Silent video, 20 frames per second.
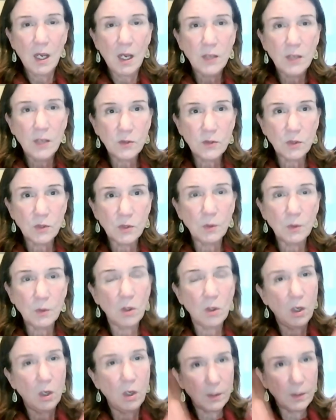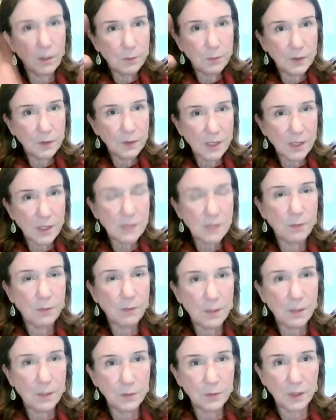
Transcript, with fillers: And do it on a place by